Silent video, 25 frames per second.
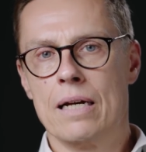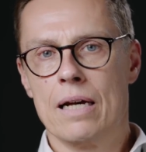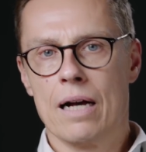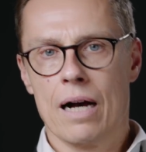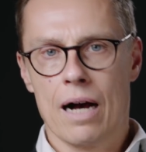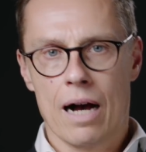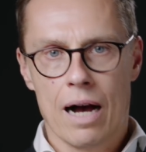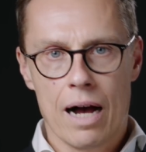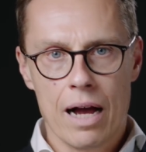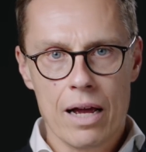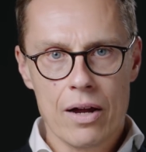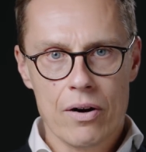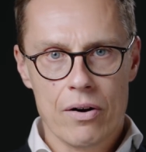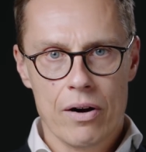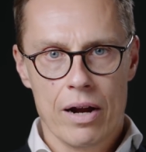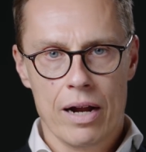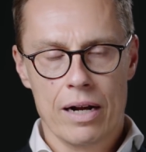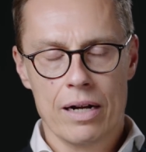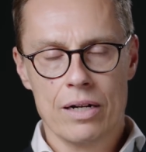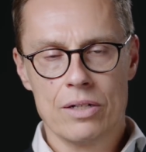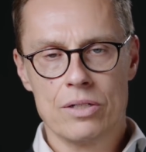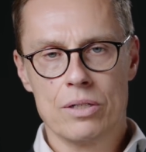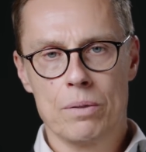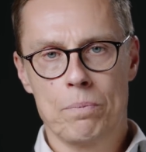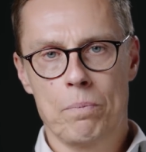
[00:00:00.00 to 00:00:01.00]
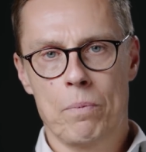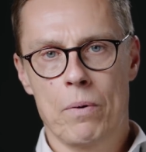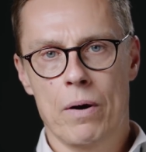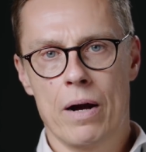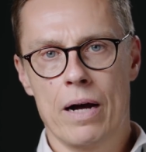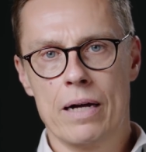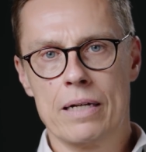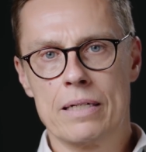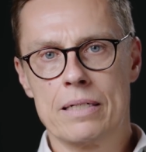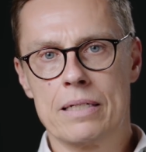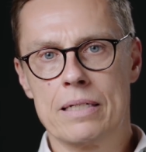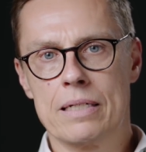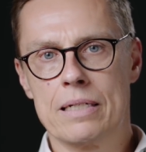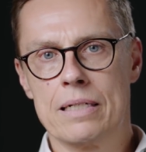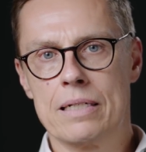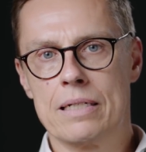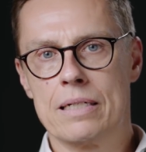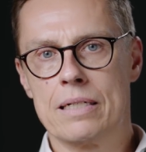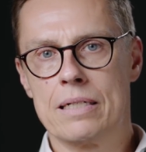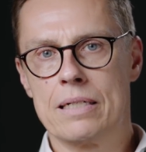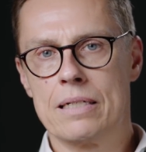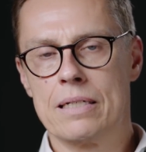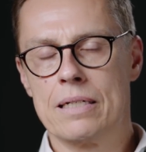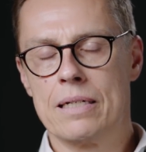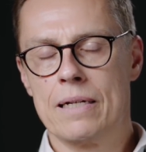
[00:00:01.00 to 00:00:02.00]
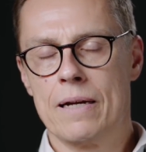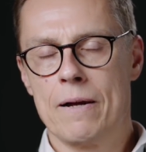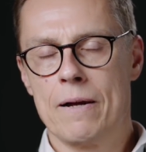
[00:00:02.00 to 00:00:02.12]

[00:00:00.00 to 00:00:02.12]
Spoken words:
higher energy prices,